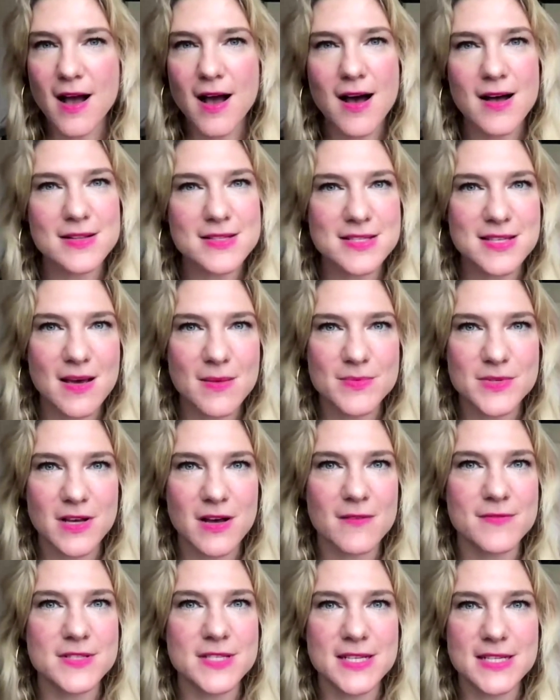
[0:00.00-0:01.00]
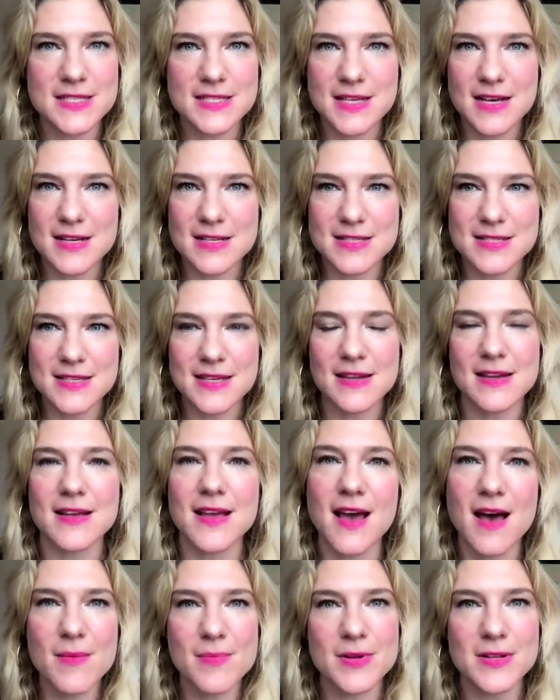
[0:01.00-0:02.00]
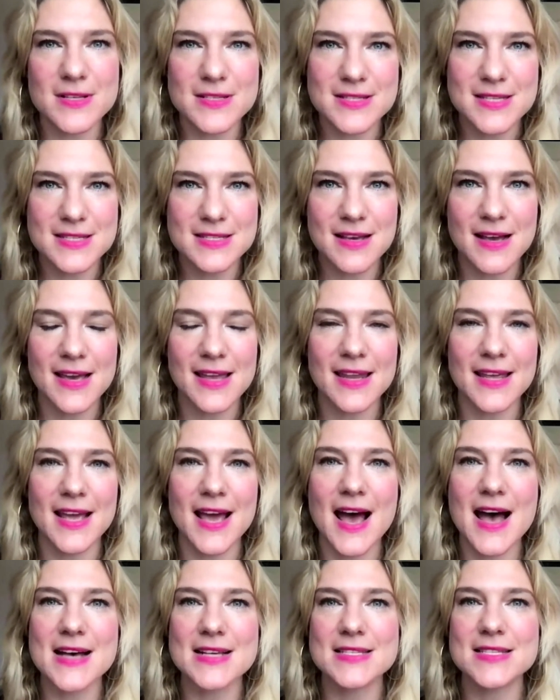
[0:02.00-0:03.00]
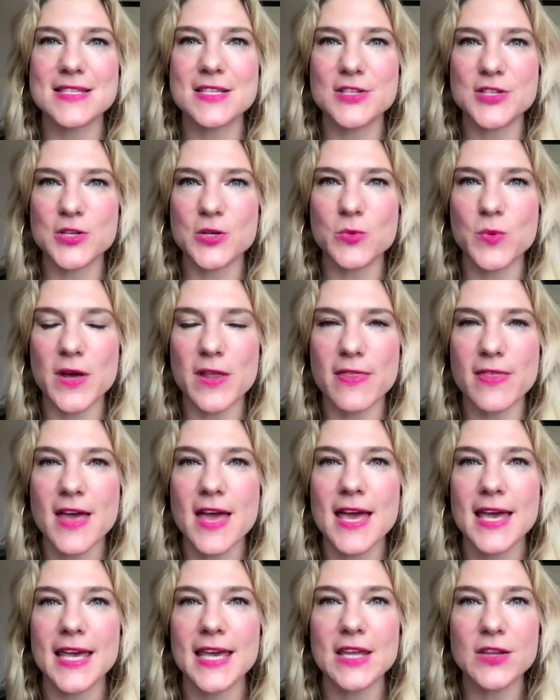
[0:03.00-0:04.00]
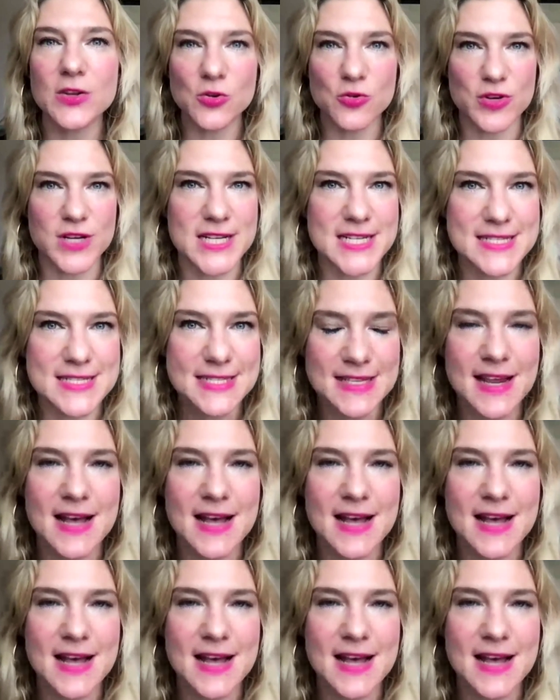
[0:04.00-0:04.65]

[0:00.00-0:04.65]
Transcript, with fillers: concept of success in a capitalist society has to do with increase.